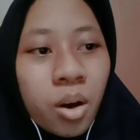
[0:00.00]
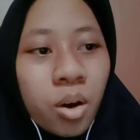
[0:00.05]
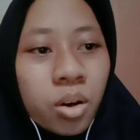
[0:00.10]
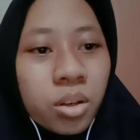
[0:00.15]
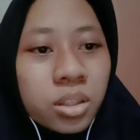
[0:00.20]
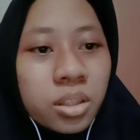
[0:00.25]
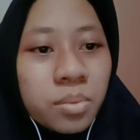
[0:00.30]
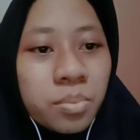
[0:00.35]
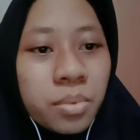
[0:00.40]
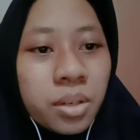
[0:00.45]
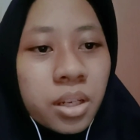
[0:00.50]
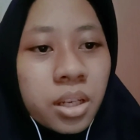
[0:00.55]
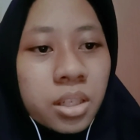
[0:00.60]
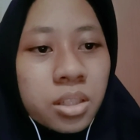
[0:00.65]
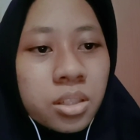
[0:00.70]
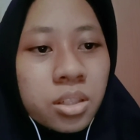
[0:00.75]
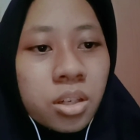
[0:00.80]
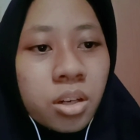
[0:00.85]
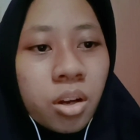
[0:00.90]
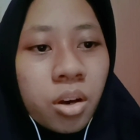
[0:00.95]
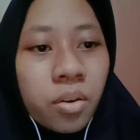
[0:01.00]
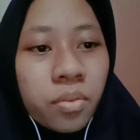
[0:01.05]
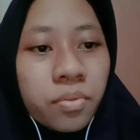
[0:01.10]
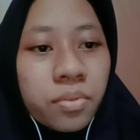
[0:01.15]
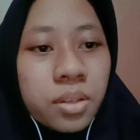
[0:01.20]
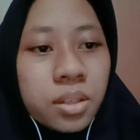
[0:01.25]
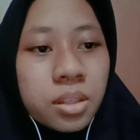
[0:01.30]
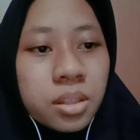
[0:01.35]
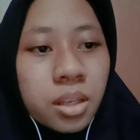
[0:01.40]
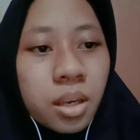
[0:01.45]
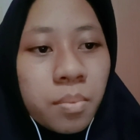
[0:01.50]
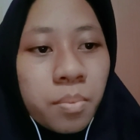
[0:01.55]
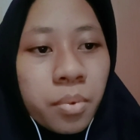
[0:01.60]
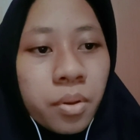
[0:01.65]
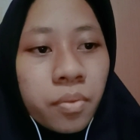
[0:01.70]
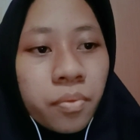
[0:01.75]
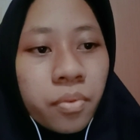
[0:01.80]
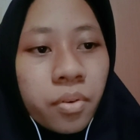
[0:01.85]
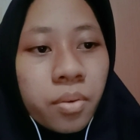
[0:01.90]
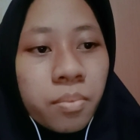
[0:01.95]
Contamination of the
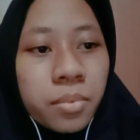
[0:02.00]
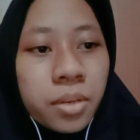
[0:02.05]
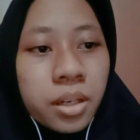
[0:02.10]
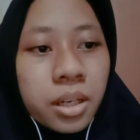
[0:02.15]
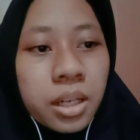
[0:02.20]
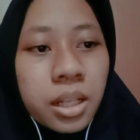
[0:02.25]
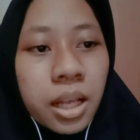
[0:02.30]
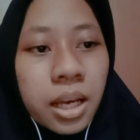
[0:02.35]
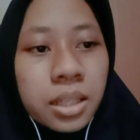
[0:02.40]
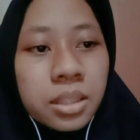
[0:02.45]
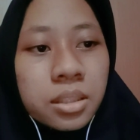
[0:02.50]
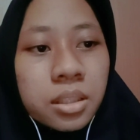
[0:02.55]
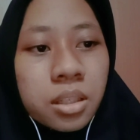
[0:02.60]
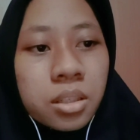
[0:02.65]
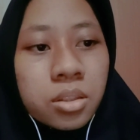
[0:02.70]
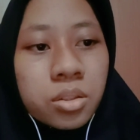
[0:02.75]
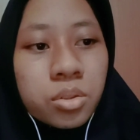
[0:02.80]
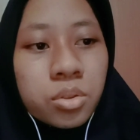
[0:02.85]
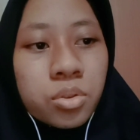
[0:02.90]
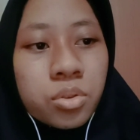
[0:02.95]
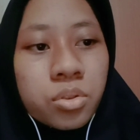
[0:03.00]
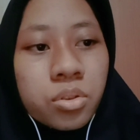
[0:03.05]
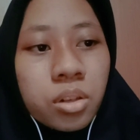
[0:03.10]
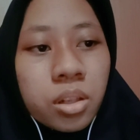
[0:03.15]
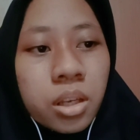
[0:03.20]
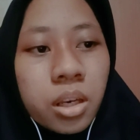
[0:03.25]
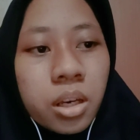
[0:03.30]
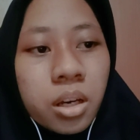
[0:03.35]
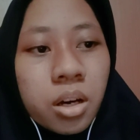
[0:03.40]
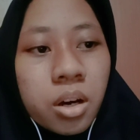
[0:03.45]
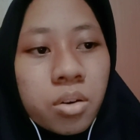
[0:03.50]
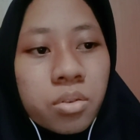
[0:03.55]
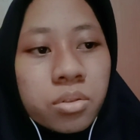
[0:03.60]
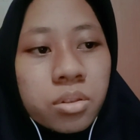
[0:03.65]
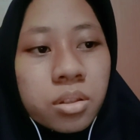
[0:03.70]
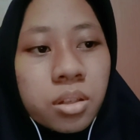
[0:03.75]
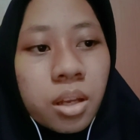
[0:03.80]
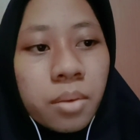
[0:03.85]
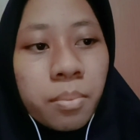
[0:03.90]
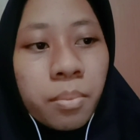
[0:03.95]
sample from the glass is usually
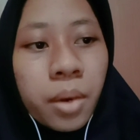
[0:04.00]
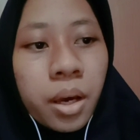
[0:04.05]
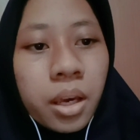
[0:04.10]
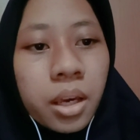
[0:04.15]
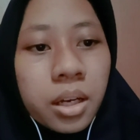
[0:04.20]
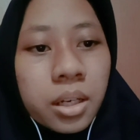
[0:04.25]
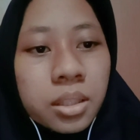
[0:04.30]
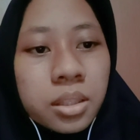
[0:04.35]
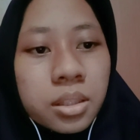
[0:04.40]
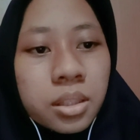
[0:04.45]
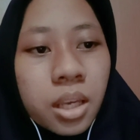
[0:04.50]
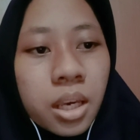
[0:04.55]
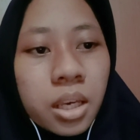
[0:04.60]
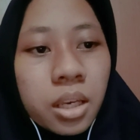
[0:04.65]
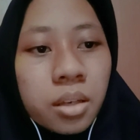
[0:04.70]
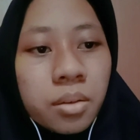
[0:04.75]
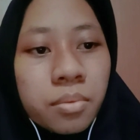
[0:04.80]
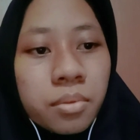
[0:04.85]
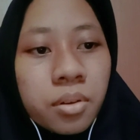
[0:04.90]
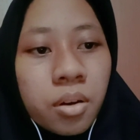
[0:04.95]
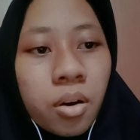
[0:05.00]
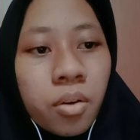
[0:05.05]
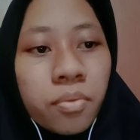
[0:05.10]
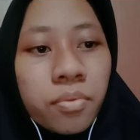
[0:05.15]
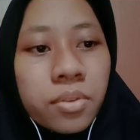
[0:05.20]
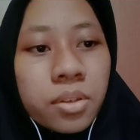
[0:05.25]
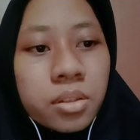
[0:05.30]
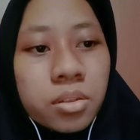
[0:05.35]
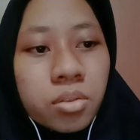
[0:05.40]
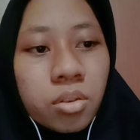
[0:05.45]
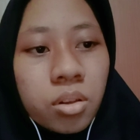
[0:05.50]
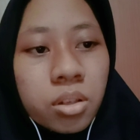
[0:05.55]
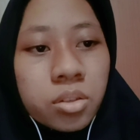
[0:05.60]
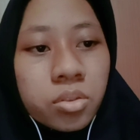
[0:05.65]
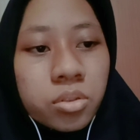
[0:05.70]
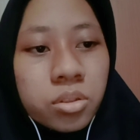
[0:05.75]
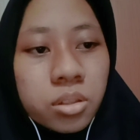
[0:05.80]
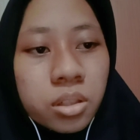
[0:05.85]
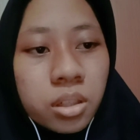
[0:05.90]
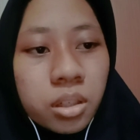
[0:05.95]
caused by a take of the
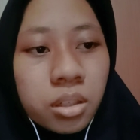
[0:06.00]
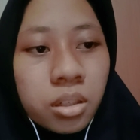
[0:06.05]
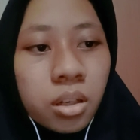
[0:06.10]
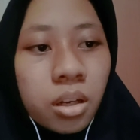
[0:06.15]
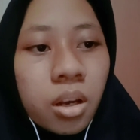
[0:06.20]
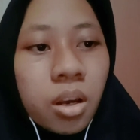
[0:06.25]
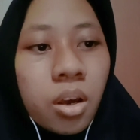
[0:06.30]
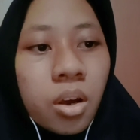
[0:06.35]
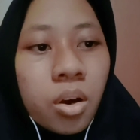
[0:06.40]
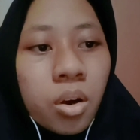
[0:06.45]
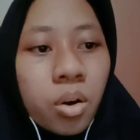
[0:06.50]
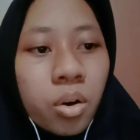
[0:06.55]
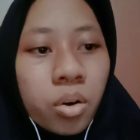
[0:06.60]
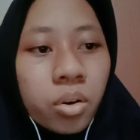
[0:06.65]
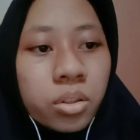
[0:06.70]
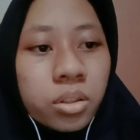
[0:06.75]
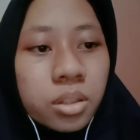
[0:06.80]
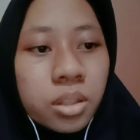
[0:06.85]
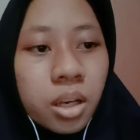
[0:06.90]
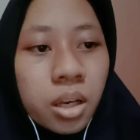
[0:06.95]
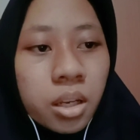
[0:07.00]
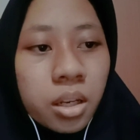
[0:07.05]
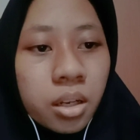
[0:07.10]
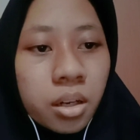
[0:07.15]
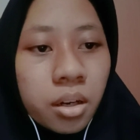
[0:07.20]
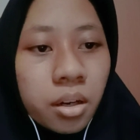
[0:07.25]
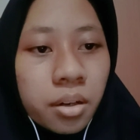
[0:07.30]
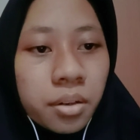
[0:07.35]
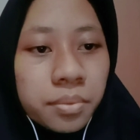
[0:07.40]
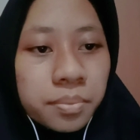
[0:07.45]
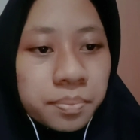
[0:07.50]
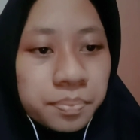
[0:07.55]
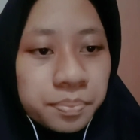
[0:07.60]
solution container.